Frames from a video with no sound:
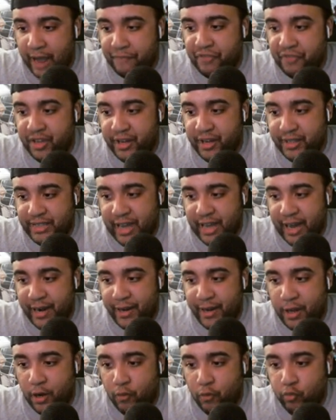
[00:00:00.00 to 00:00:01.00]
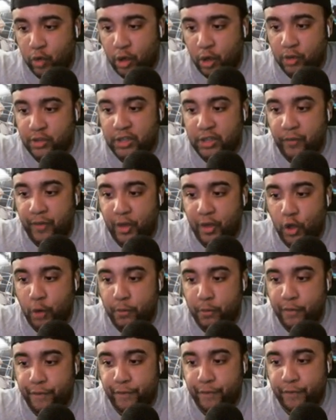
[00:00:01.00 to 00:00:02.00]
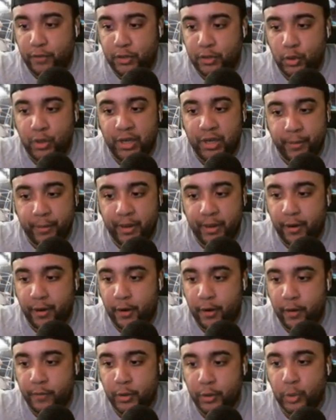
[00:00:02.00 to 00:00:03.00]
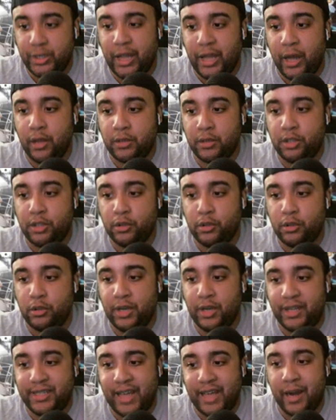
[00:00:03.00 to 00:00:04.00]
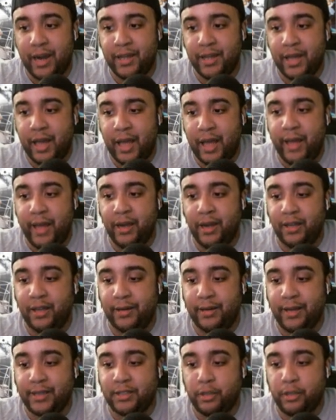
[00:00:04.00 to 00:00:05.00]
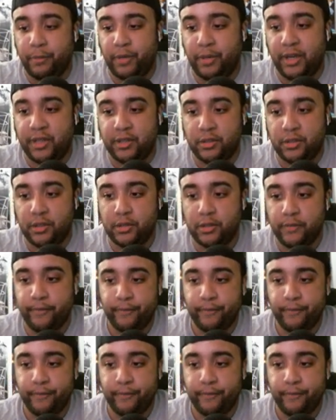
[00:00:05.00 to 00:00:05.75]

Natalya rolls up Naomi to eliminate her. So we're down to Natalya and Alexa Bliss.